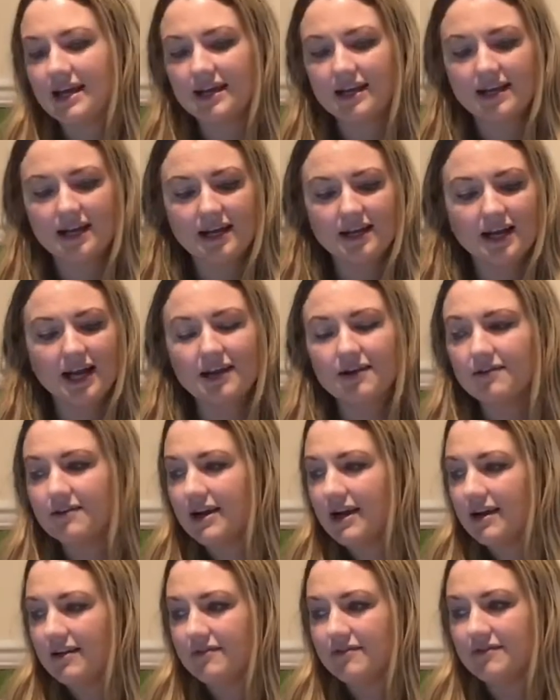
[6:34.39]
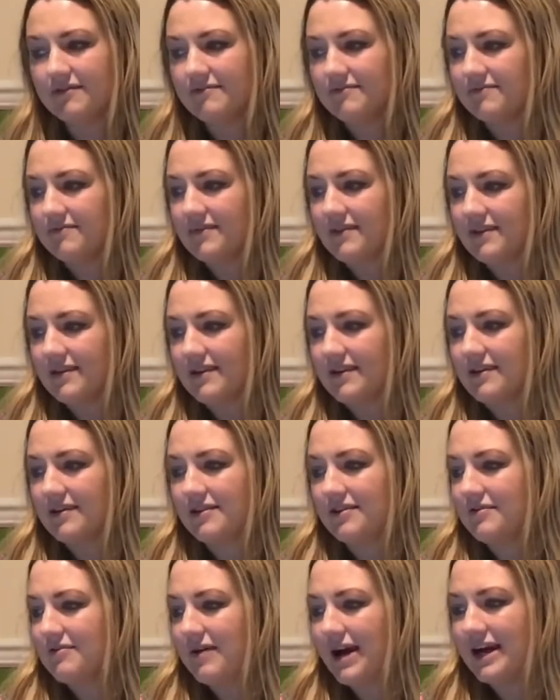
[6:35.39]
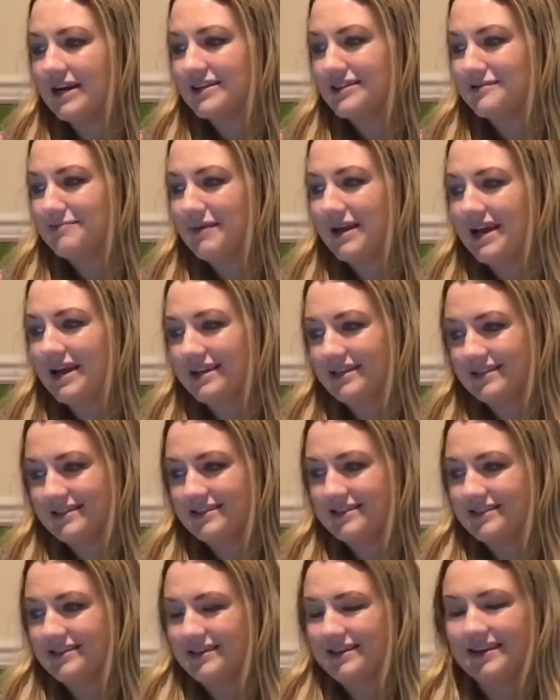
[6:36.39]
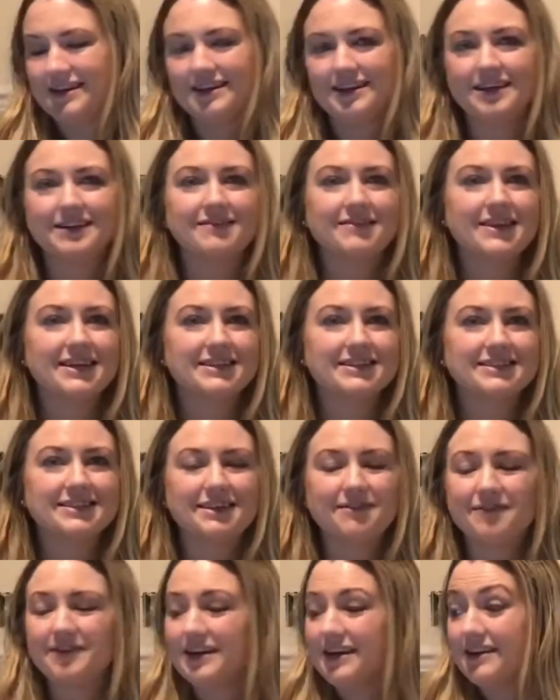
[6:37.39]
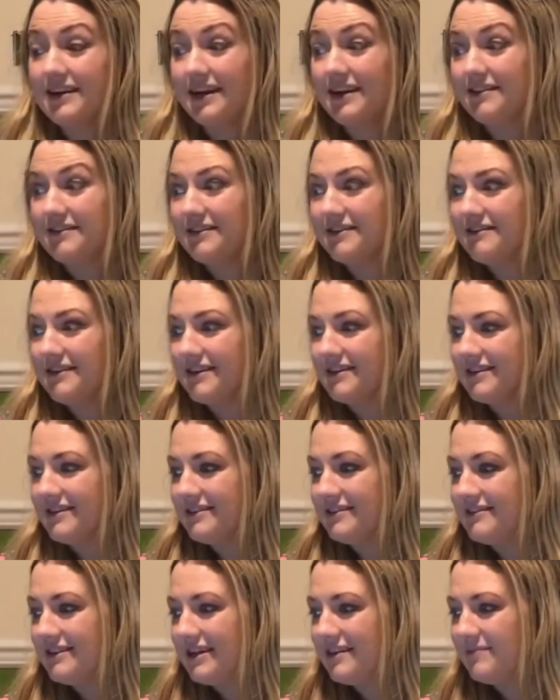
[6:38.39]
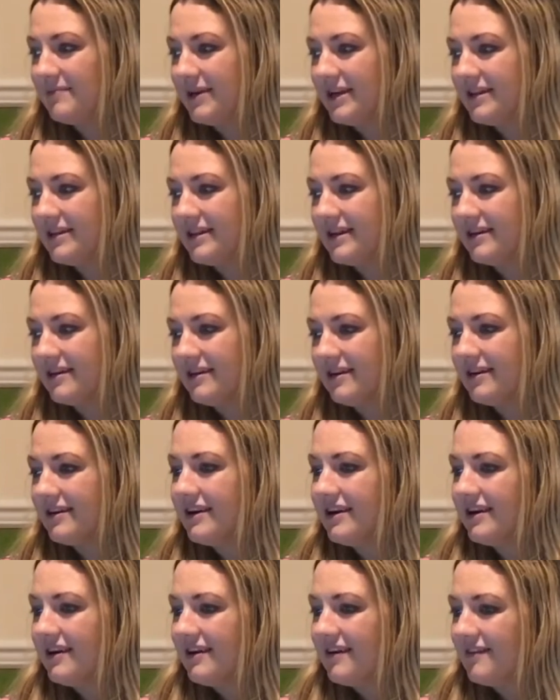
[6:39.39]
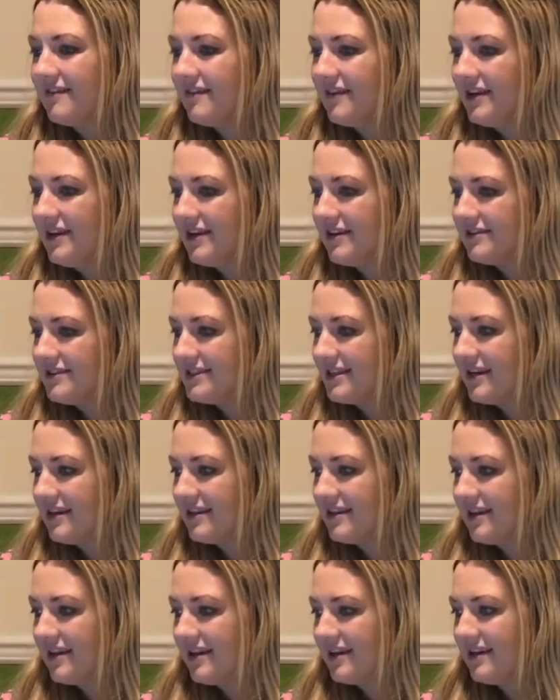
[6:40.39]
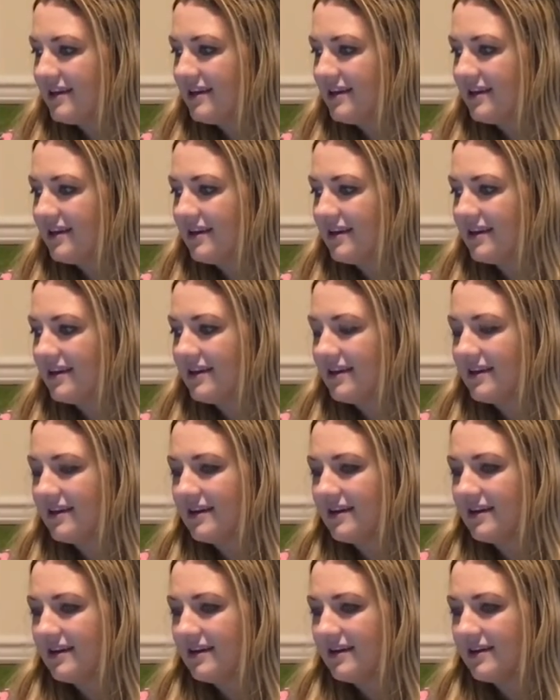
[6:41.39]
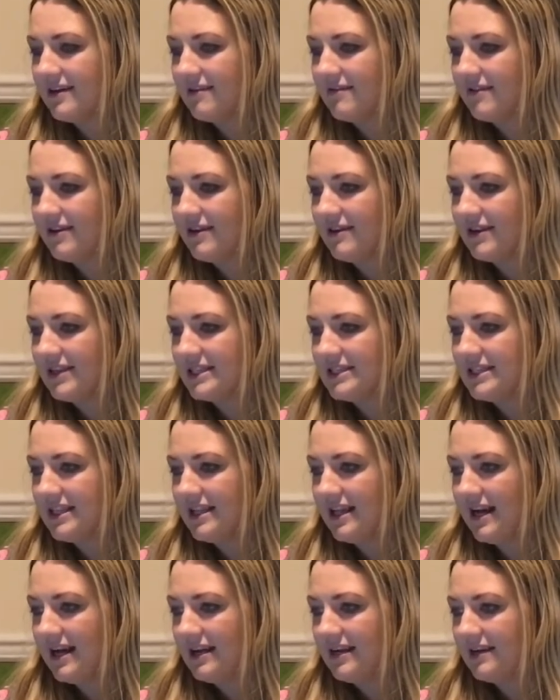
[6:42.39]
And I don't have the wax pens or any of that stuff, and I don't know how to do that, but there are videos online where you can see that.